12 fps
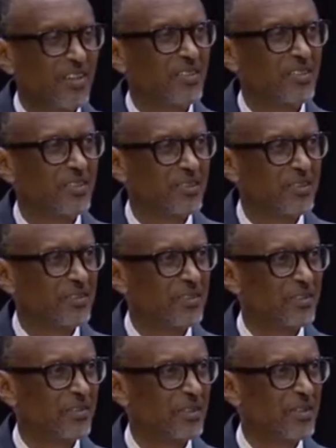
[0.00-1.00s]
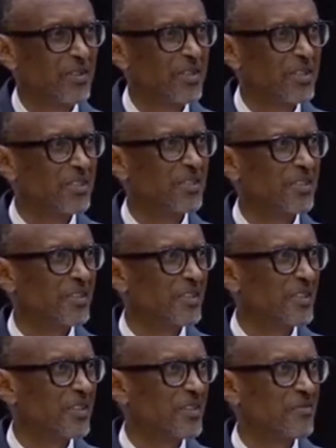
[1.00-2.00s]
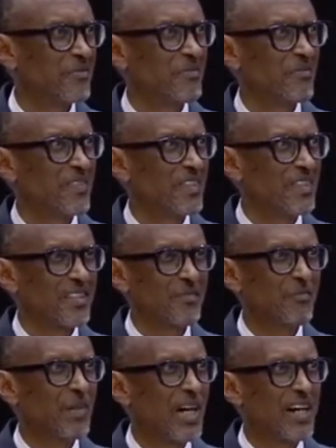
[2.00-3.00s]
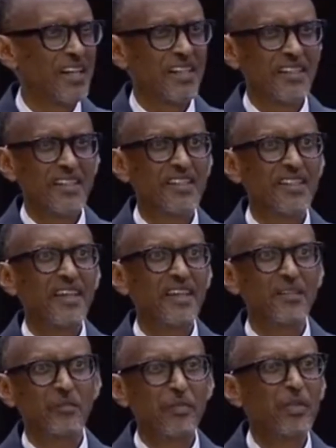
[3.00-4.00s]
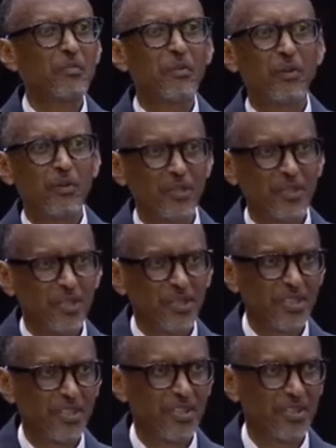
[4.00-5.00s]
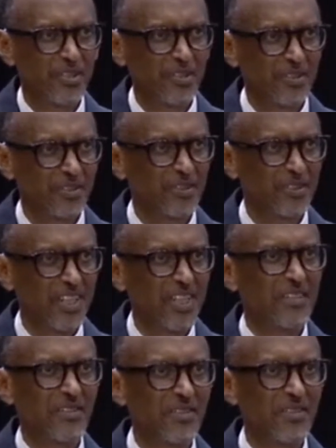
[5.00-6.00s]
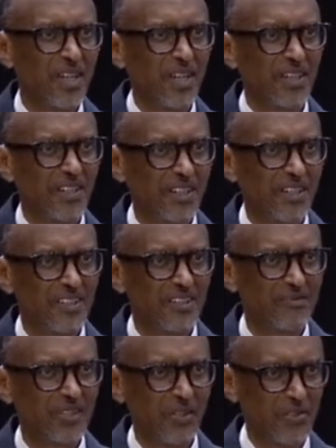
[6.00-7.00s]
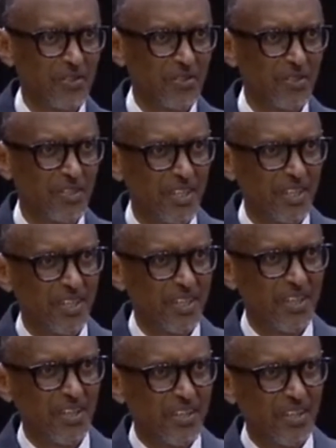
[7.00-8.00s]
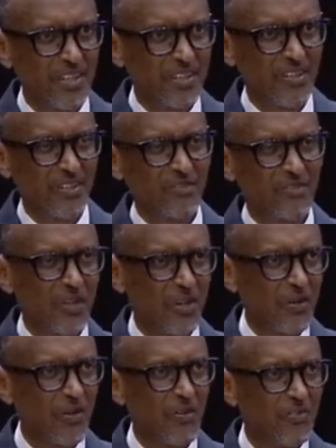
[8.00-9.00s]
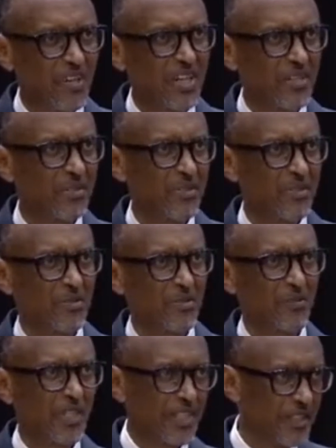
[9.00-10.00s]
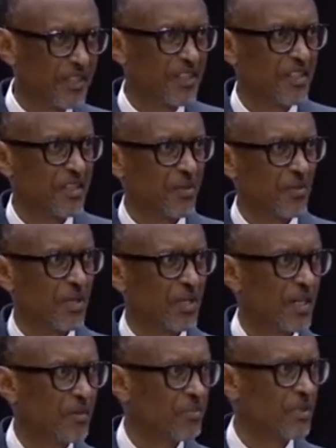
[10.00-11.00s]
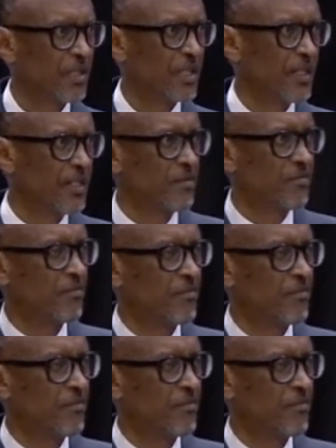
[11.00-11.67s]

we don't buy and sell people. We can't do that, again, because of our core values. But I'll tell you what happened, and